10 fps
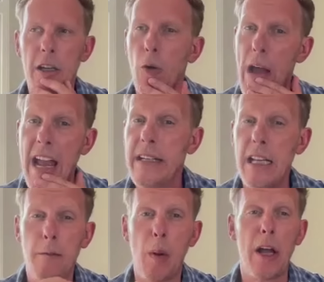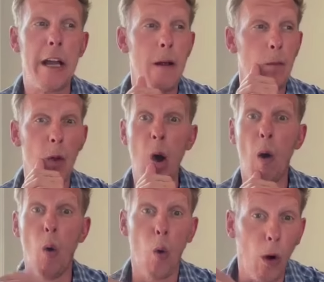You're hated by
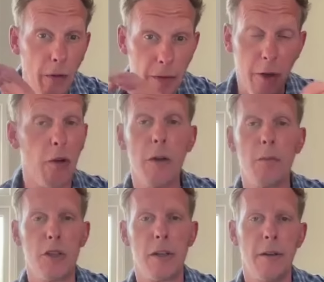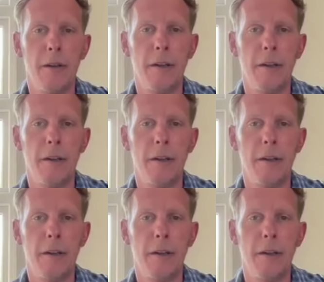all of the groups.